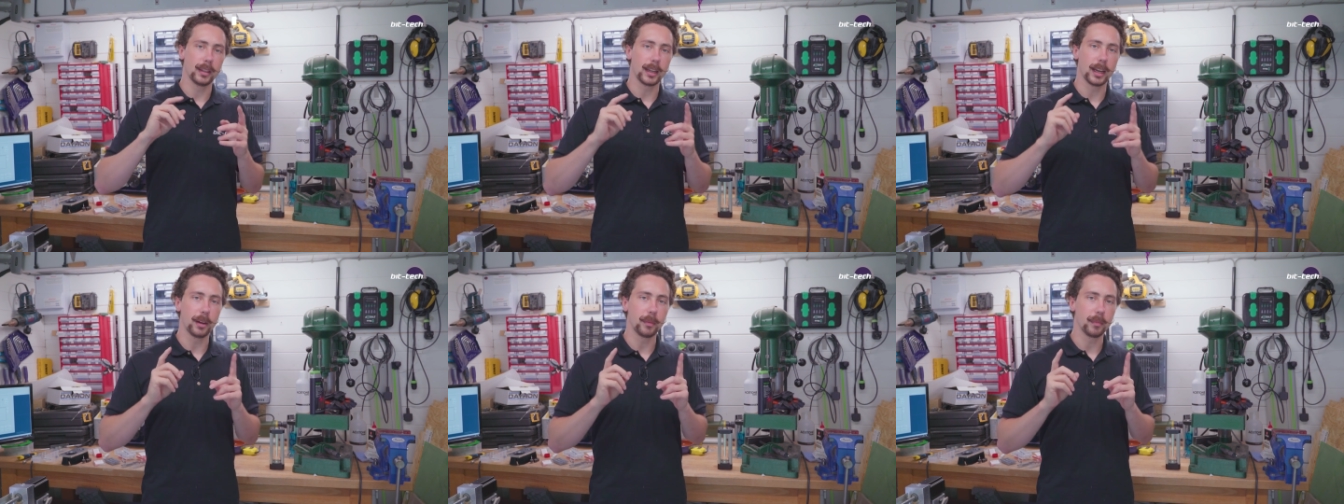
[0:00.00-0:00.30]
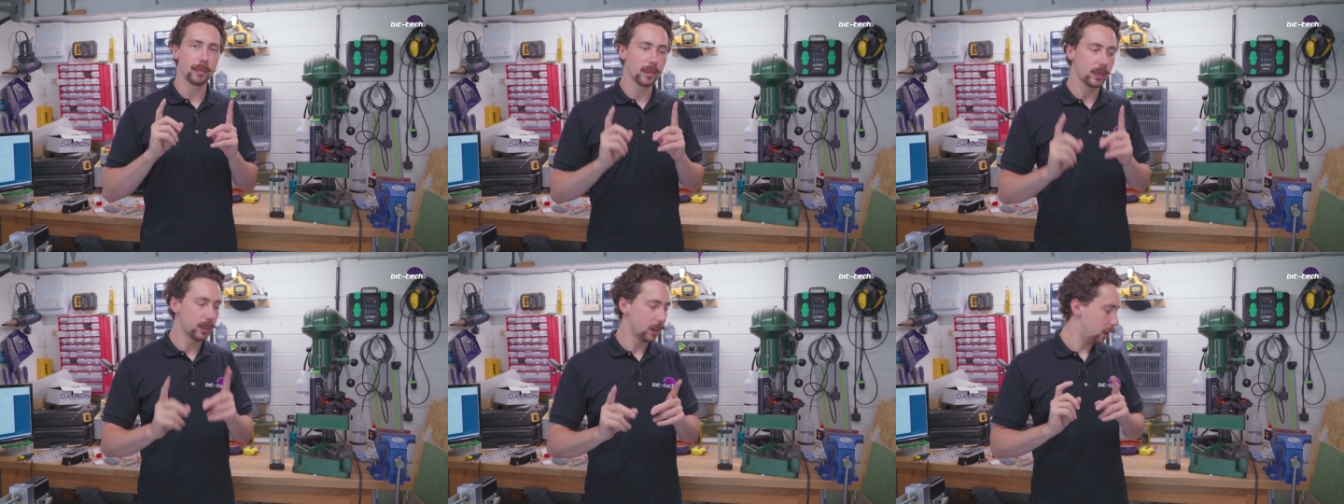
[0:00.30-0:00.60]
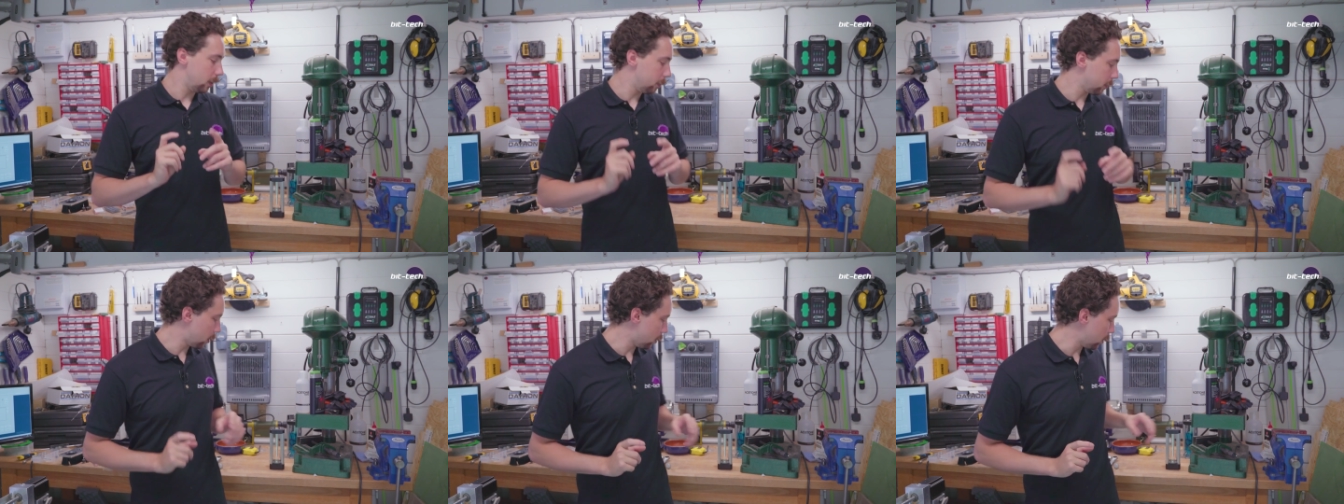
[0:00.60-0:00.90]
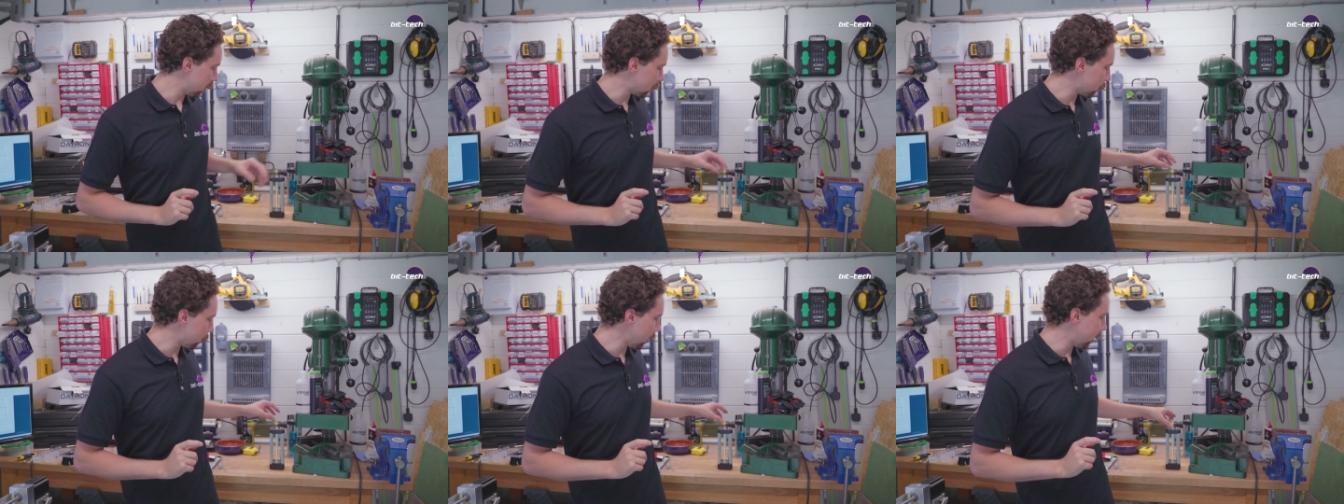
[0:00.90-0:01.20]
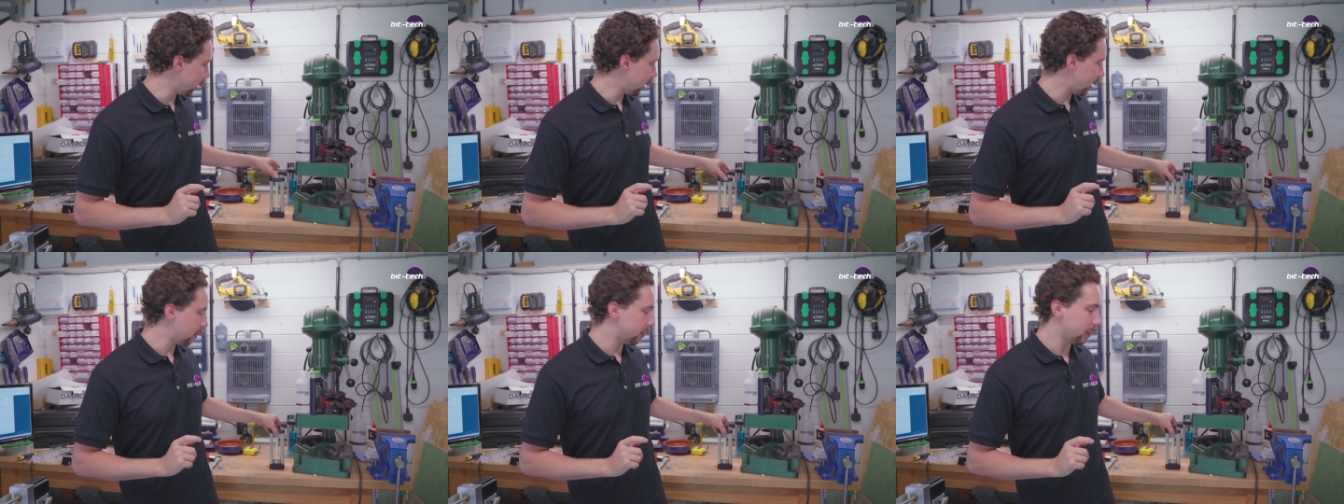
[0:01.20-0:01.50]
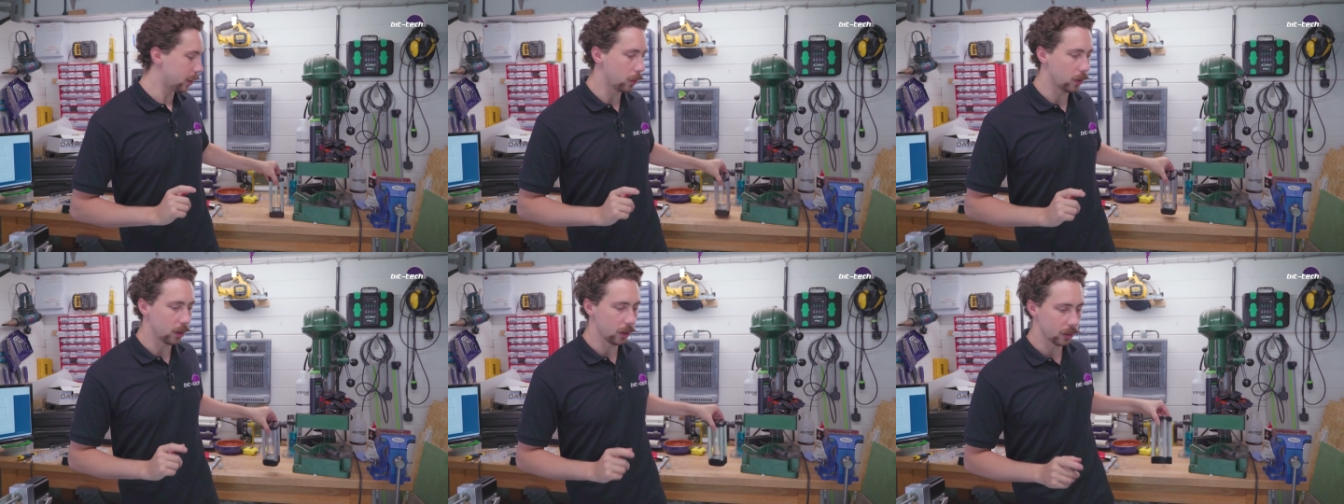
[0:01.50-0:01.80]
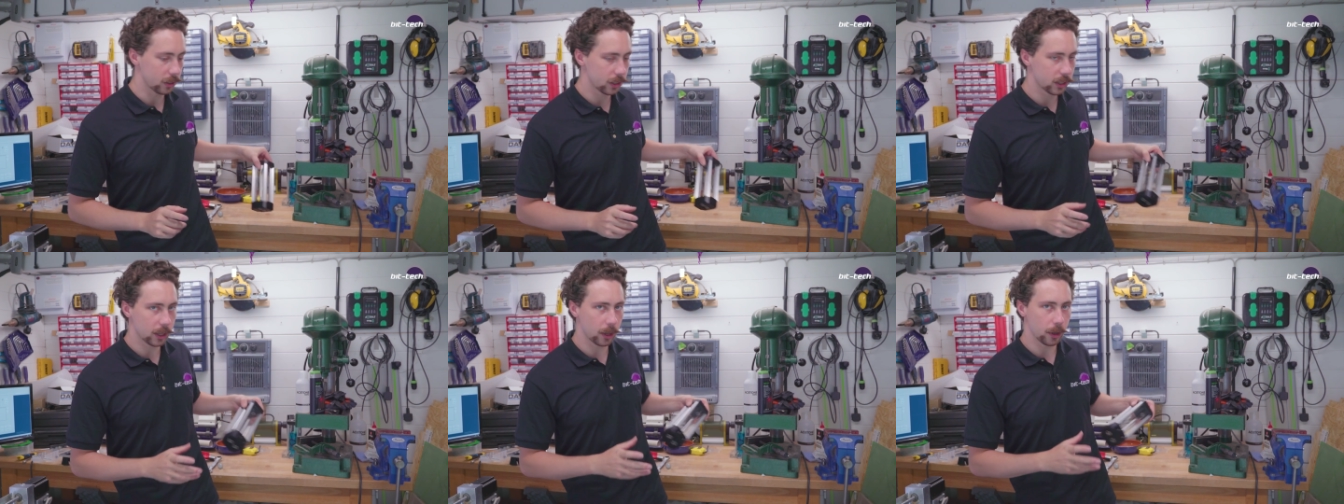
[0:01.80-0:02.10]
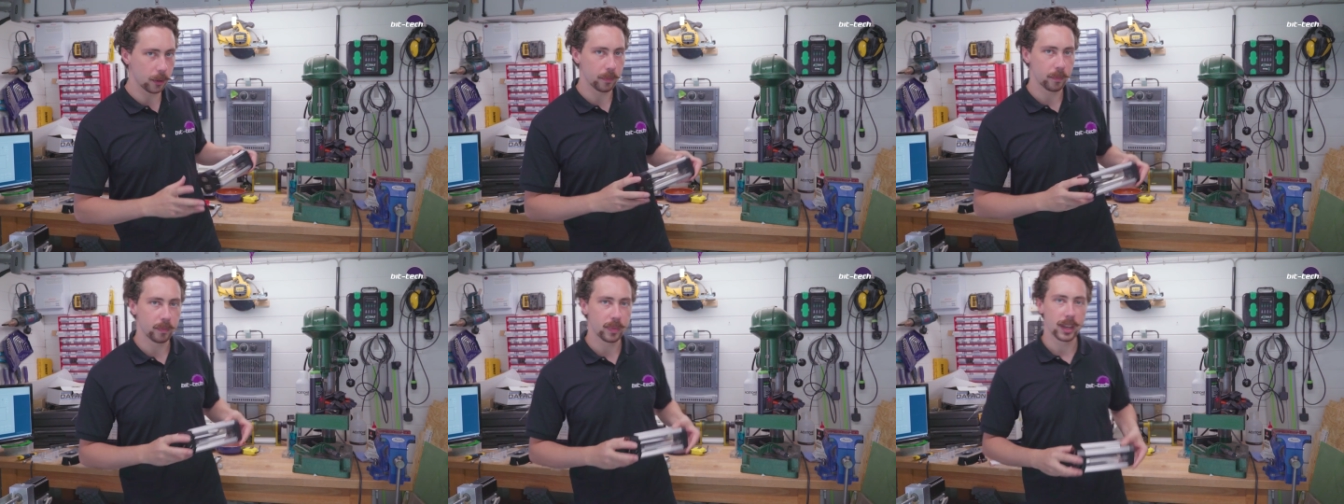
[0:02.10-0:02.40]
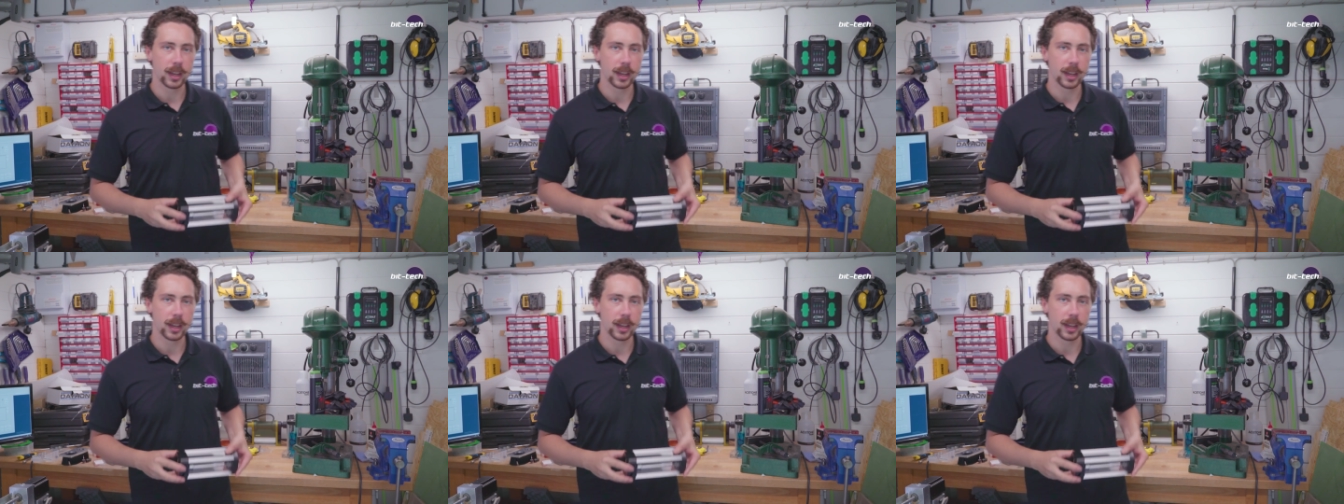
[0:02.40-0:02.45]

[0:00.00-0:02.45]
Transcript: Now, I'm going to explain how they work. So